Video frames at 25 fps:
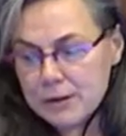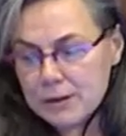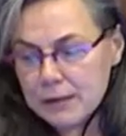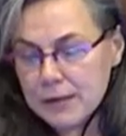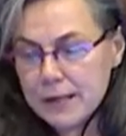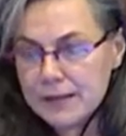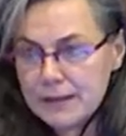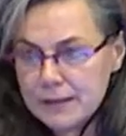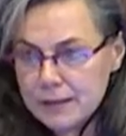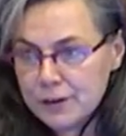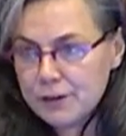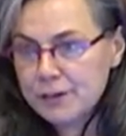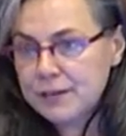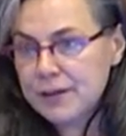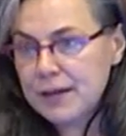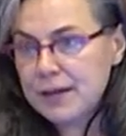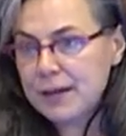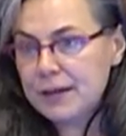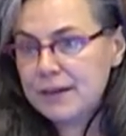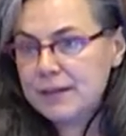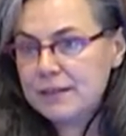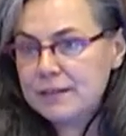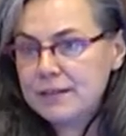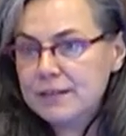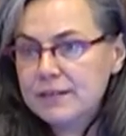at the other
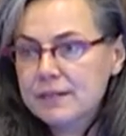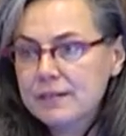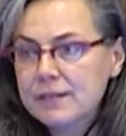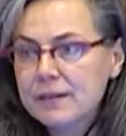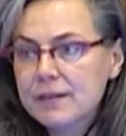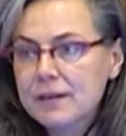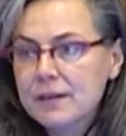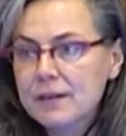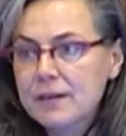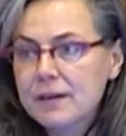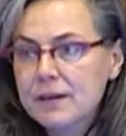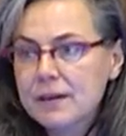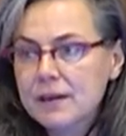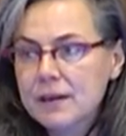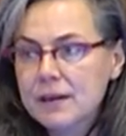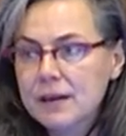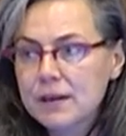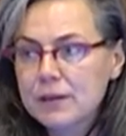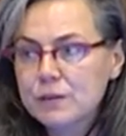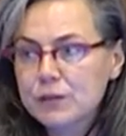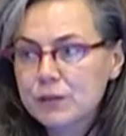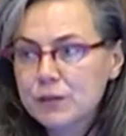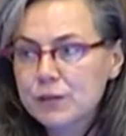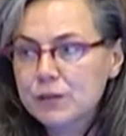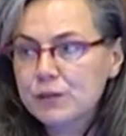hand,
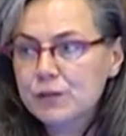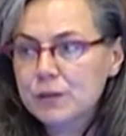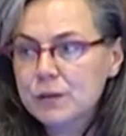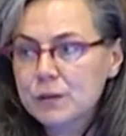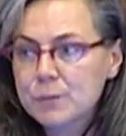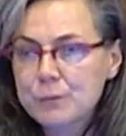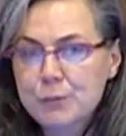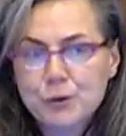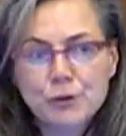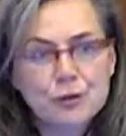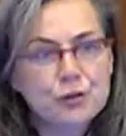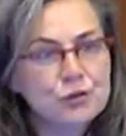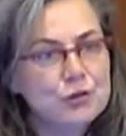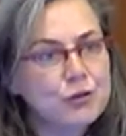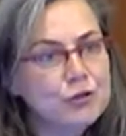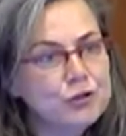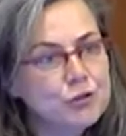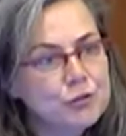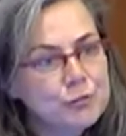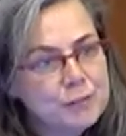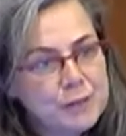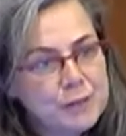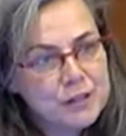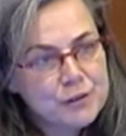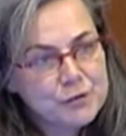it's also important not
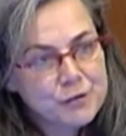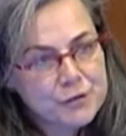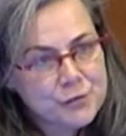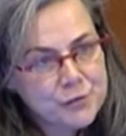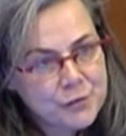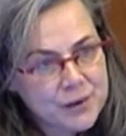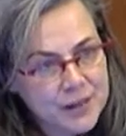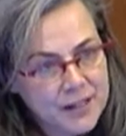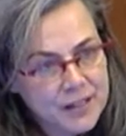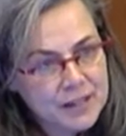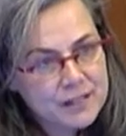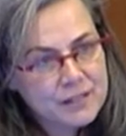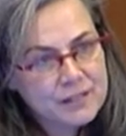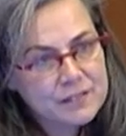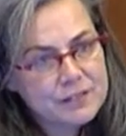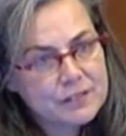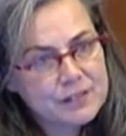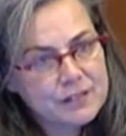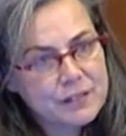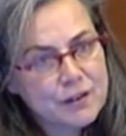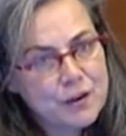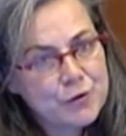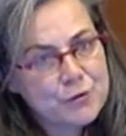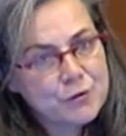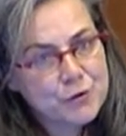to afraid
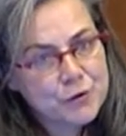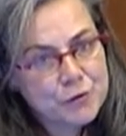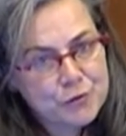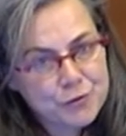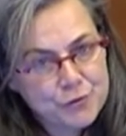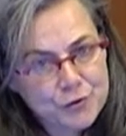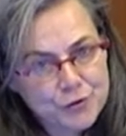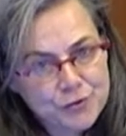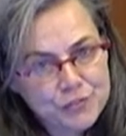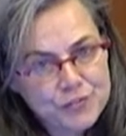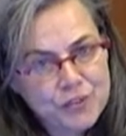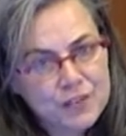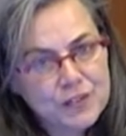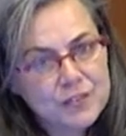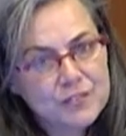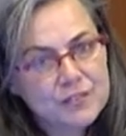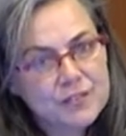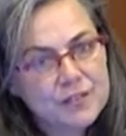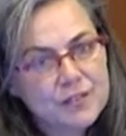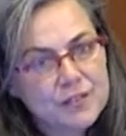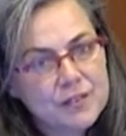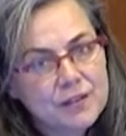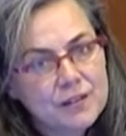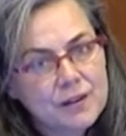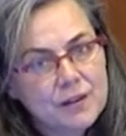of
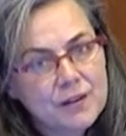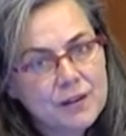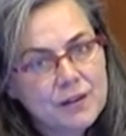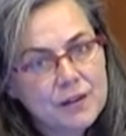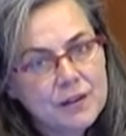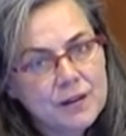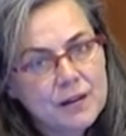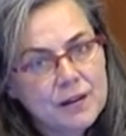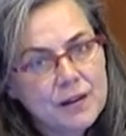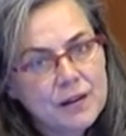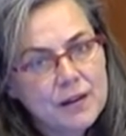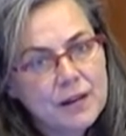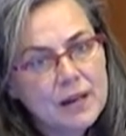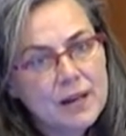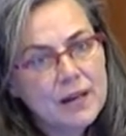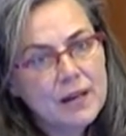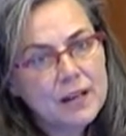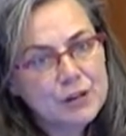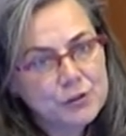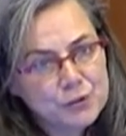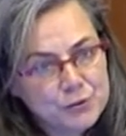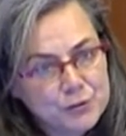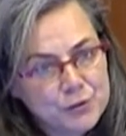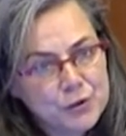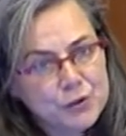confrontation
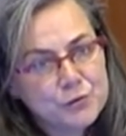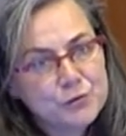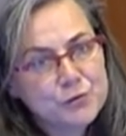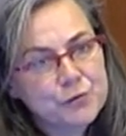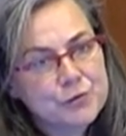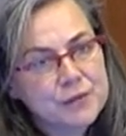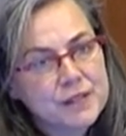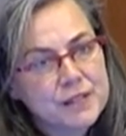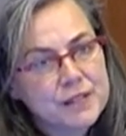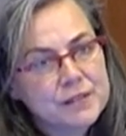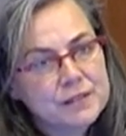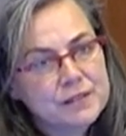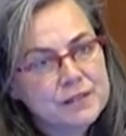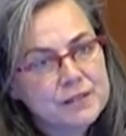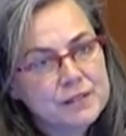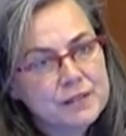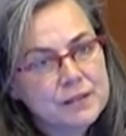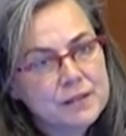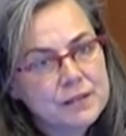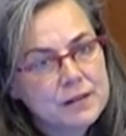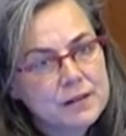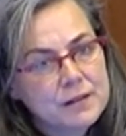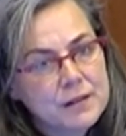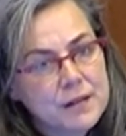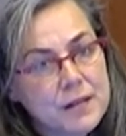and of conflict.
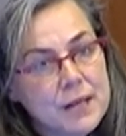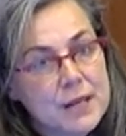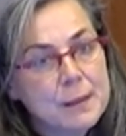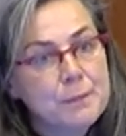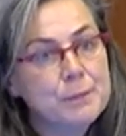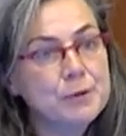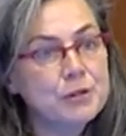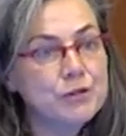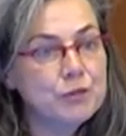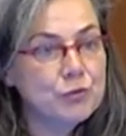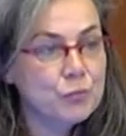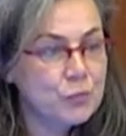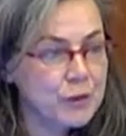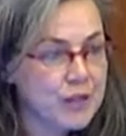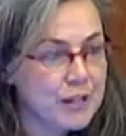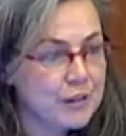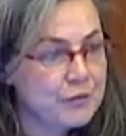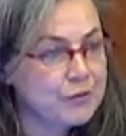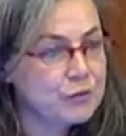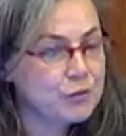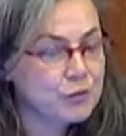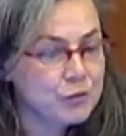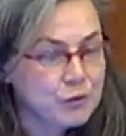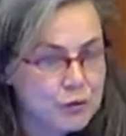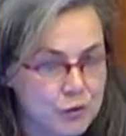But we
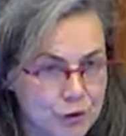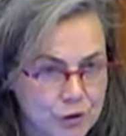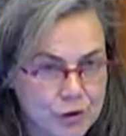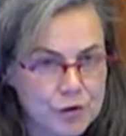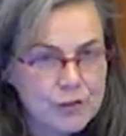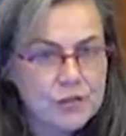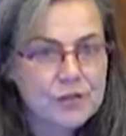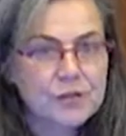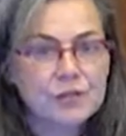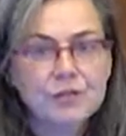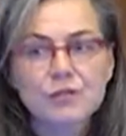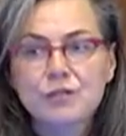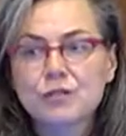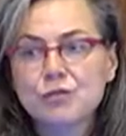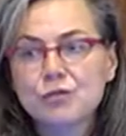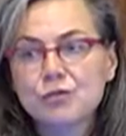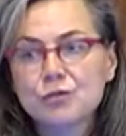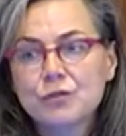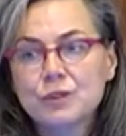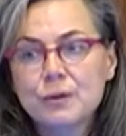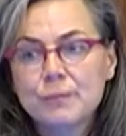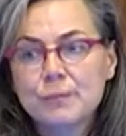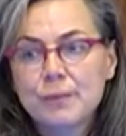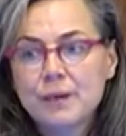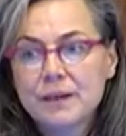have to learn
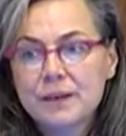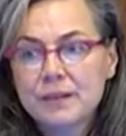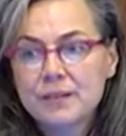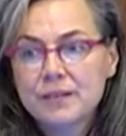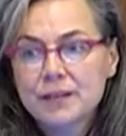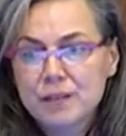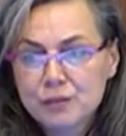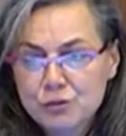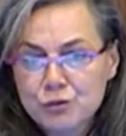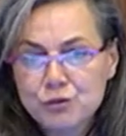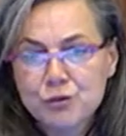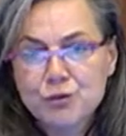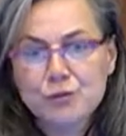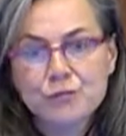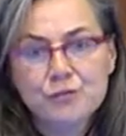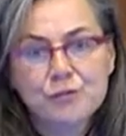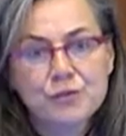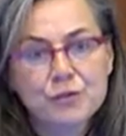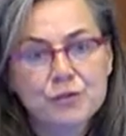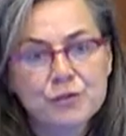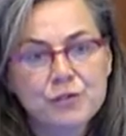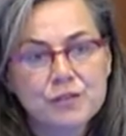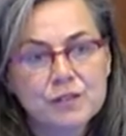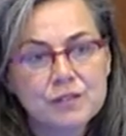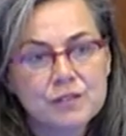to debate and to
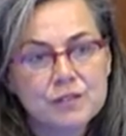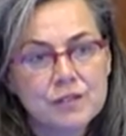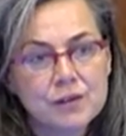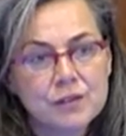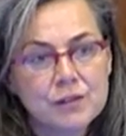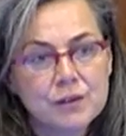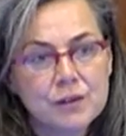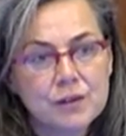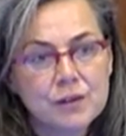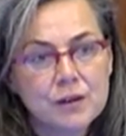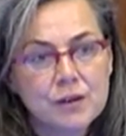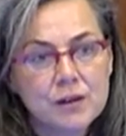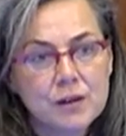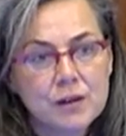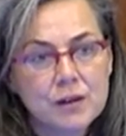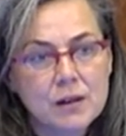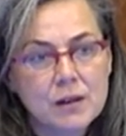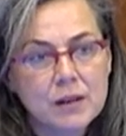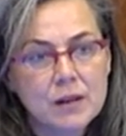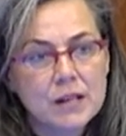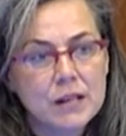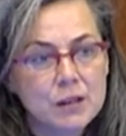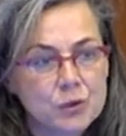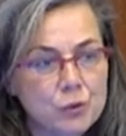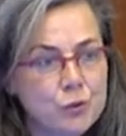confront each other
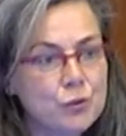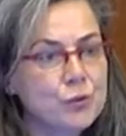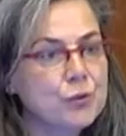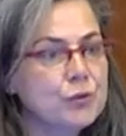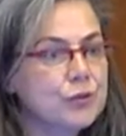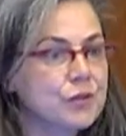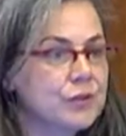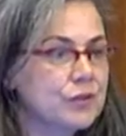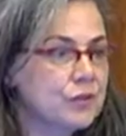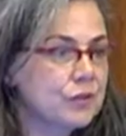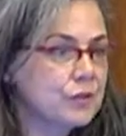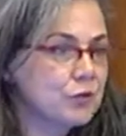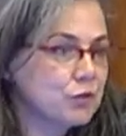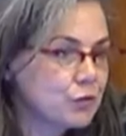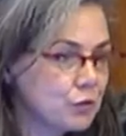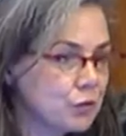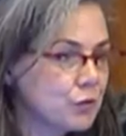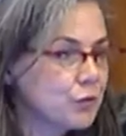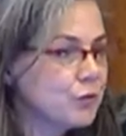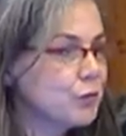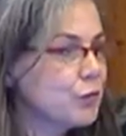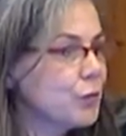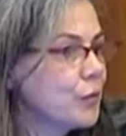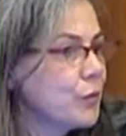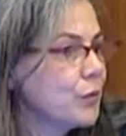in order to
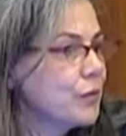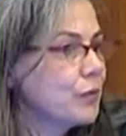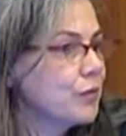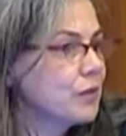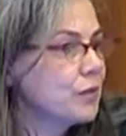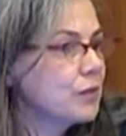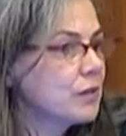avoid